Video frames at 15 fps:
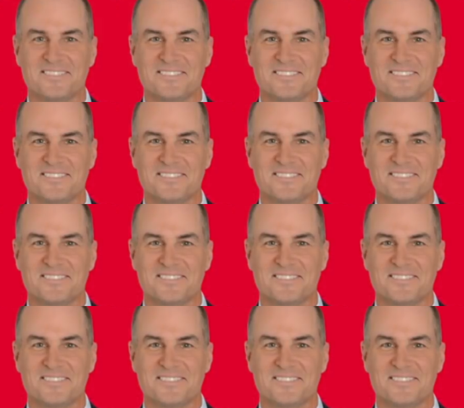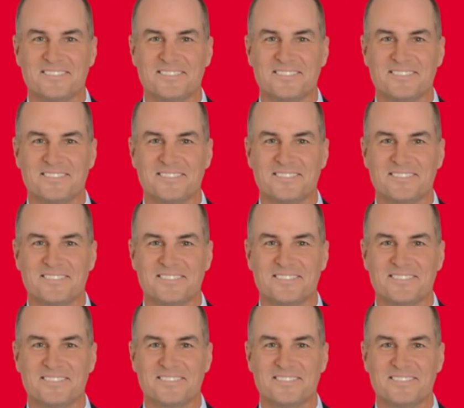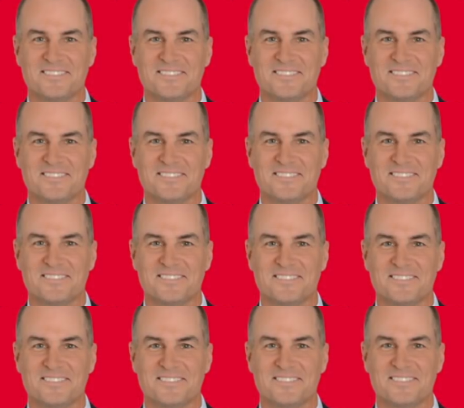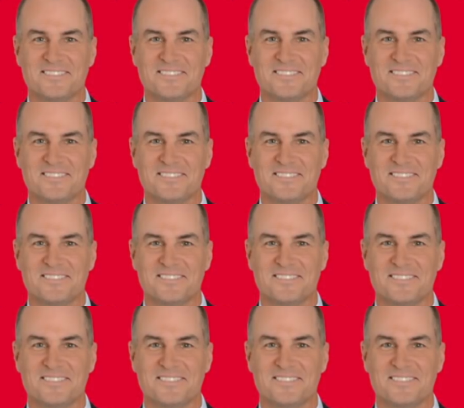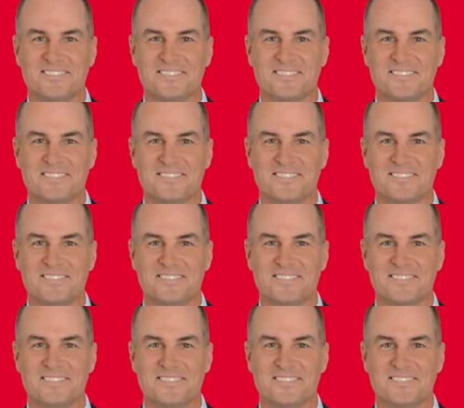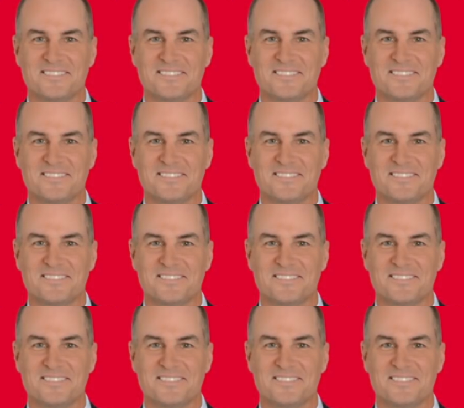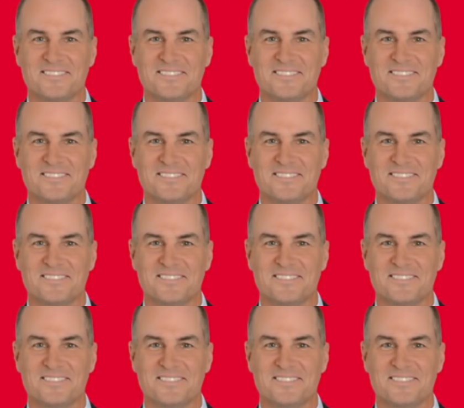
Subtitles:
(no lip movement)